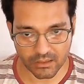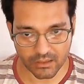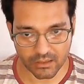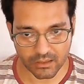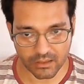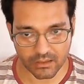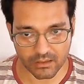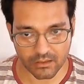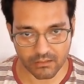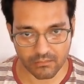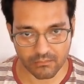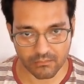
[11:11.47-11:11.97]

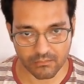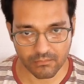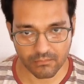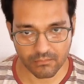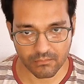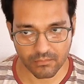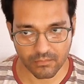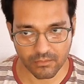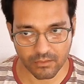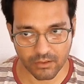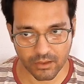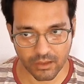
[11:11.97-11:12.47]
there.
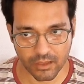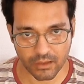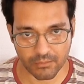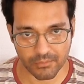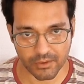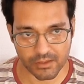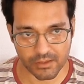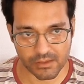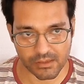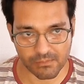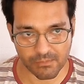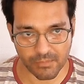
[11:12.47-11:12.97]

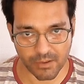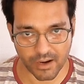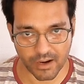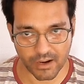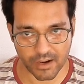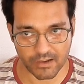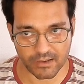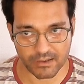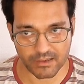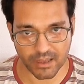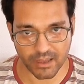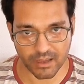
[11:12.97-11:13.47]
Animals,
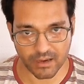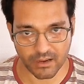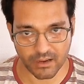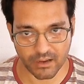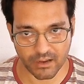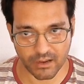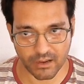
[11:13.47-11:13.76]
plants, and